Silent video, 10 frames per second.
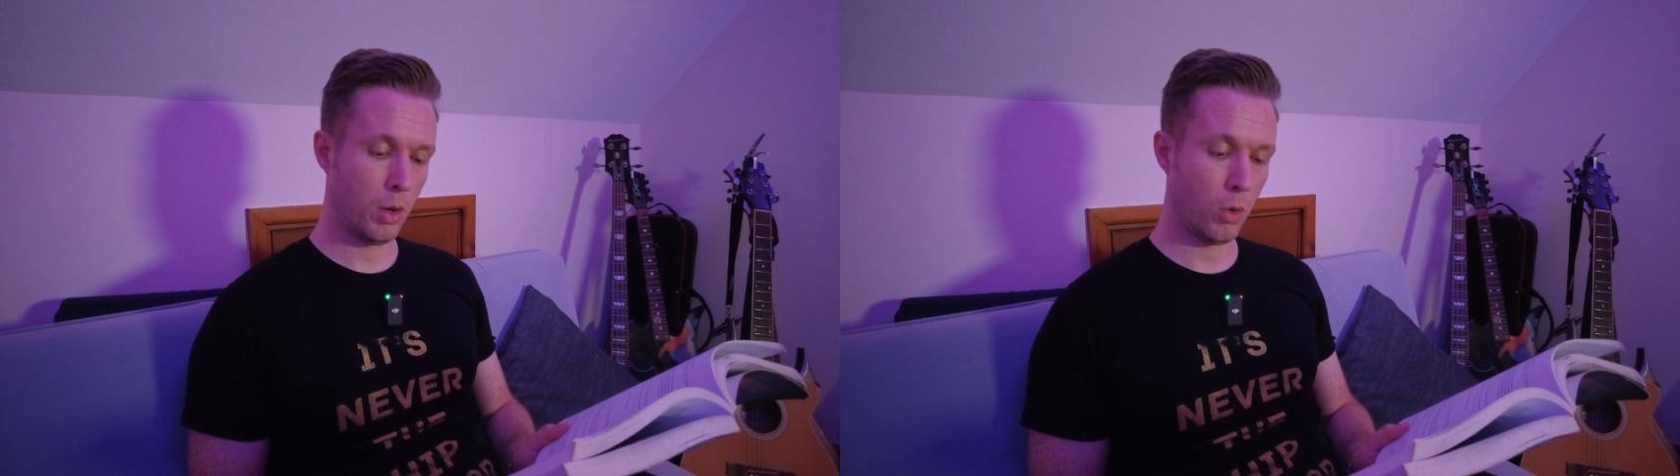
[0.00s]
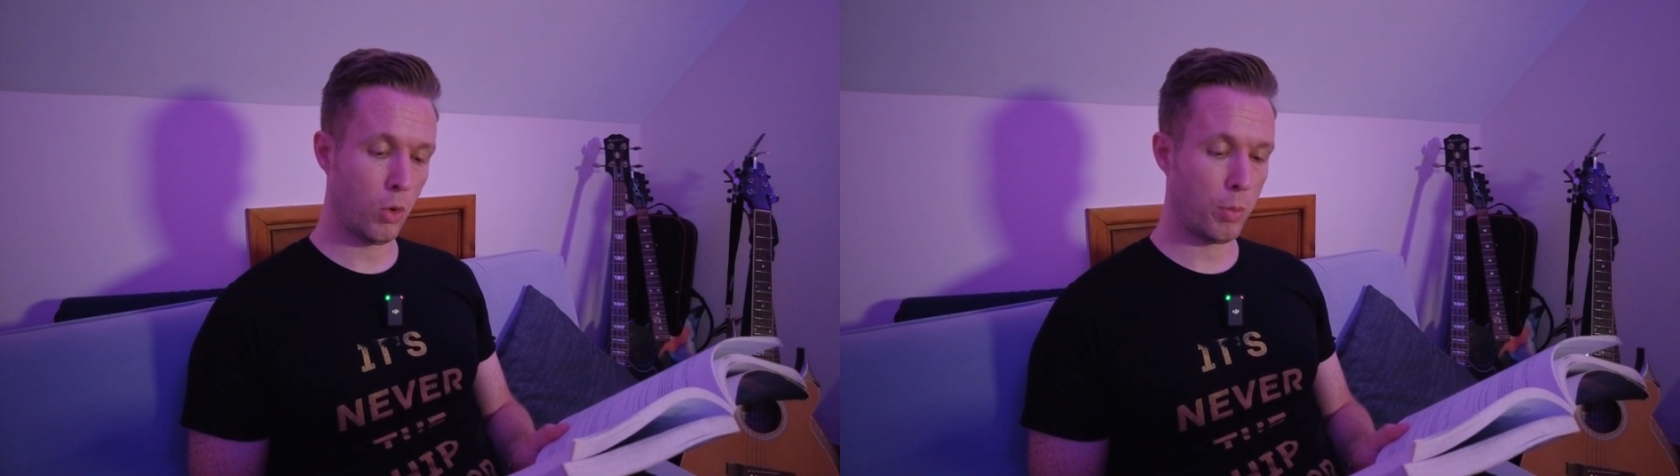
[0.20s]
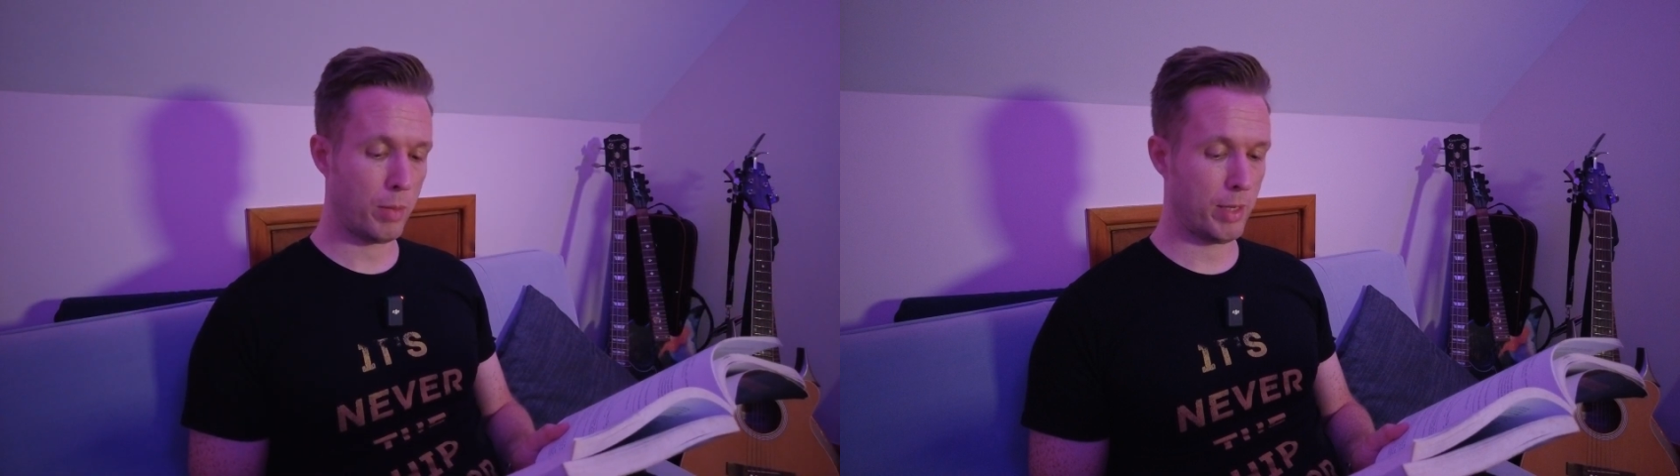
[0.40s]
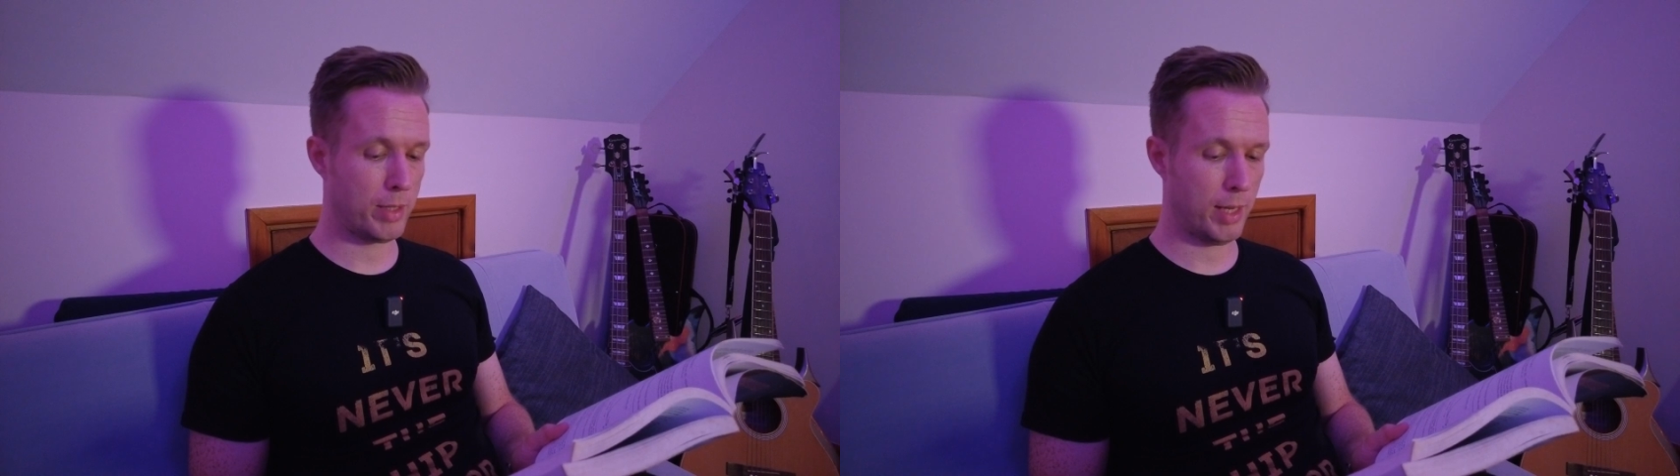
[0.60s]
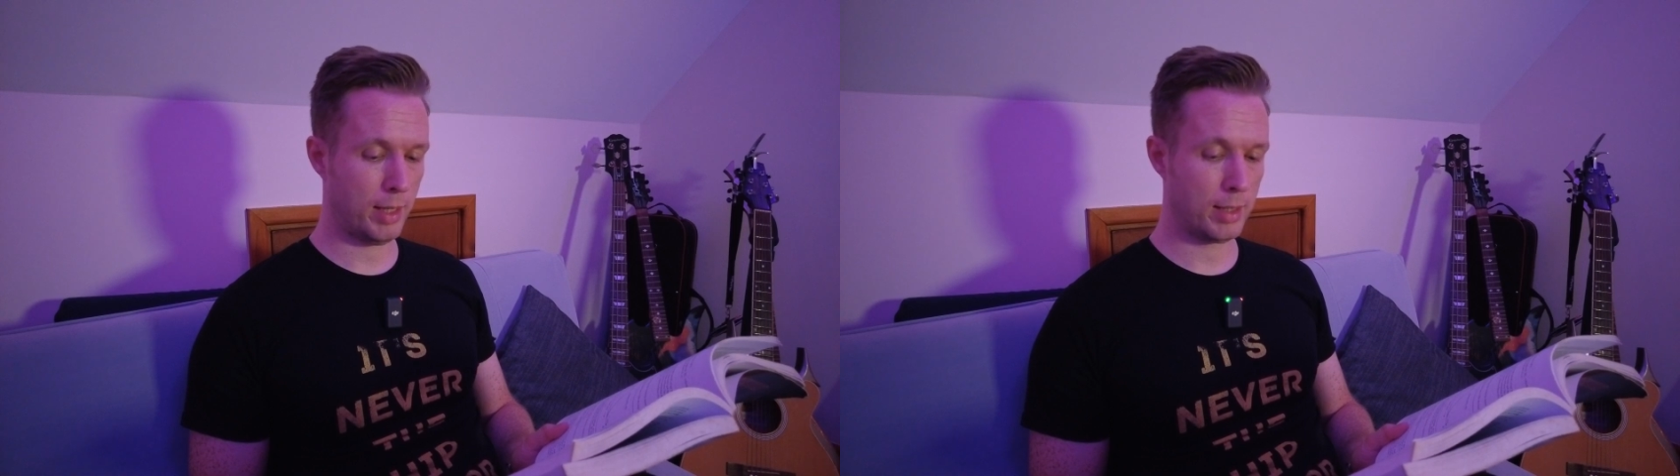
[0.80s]
or by
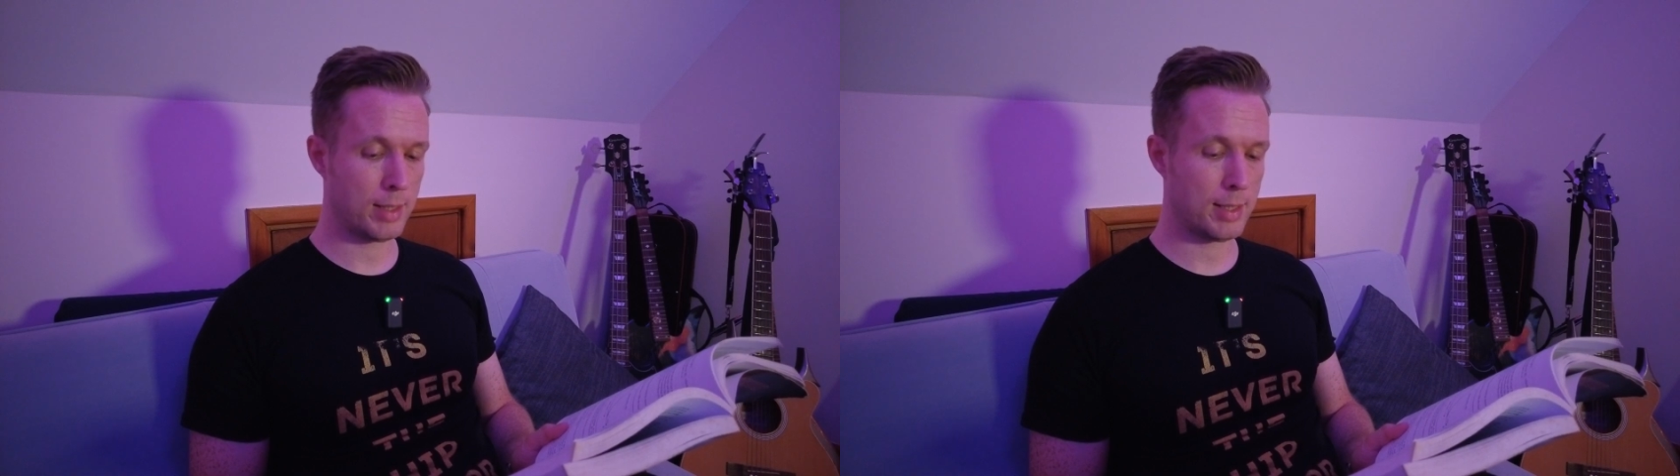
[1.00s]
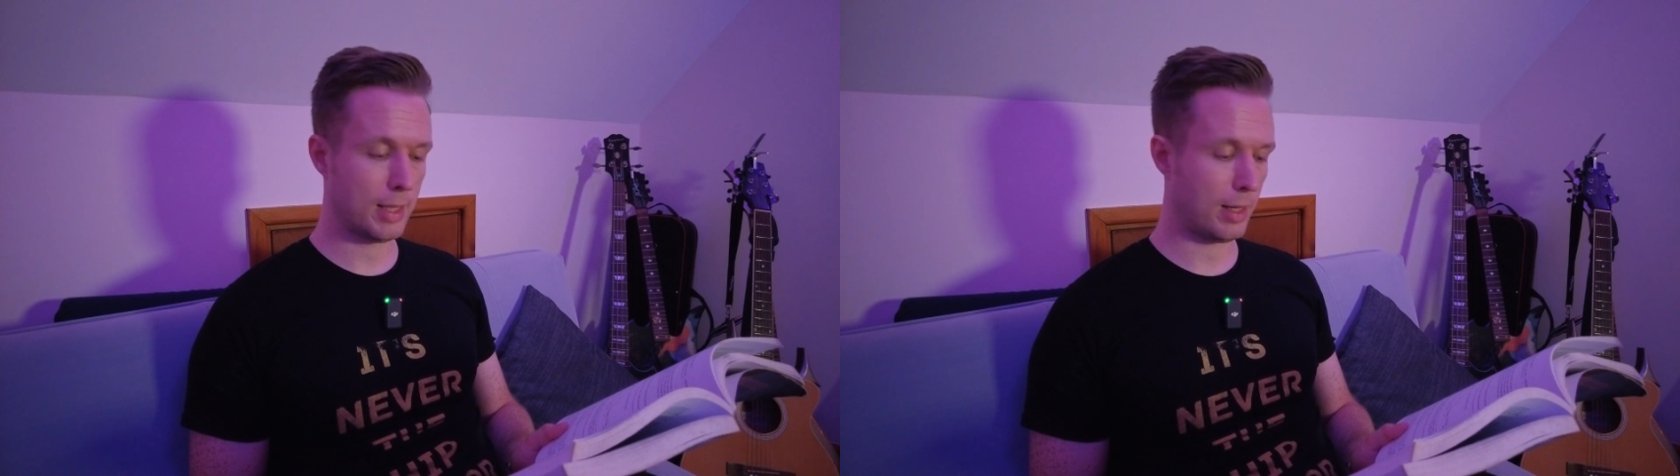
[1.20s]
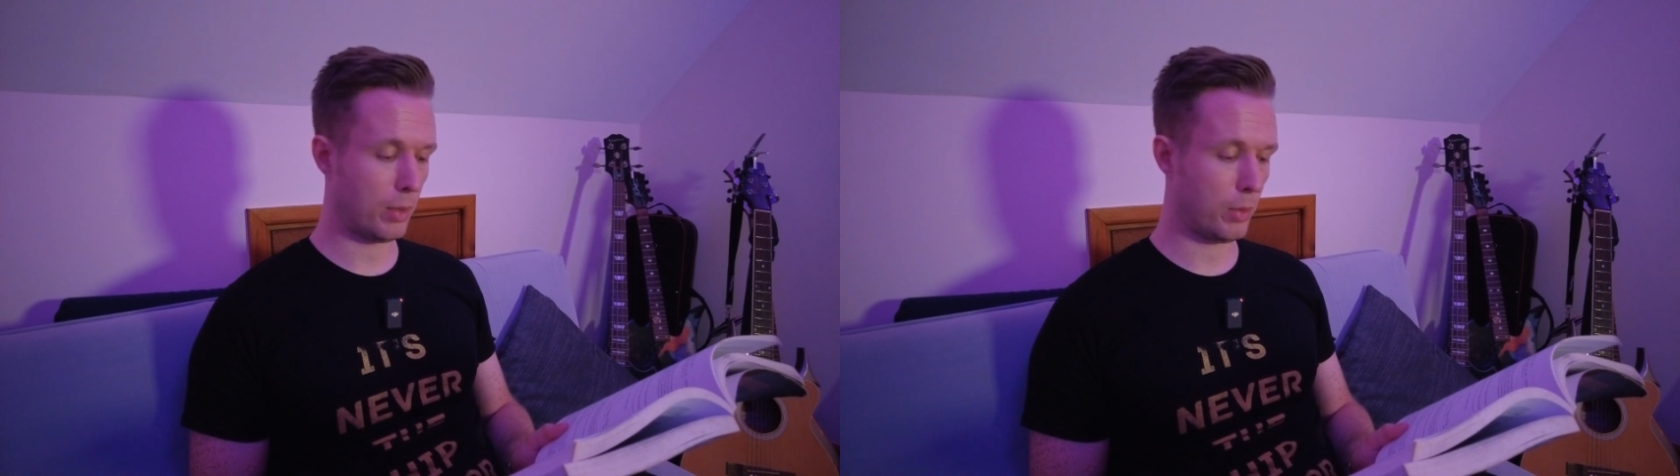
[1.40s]
maintaining cyclic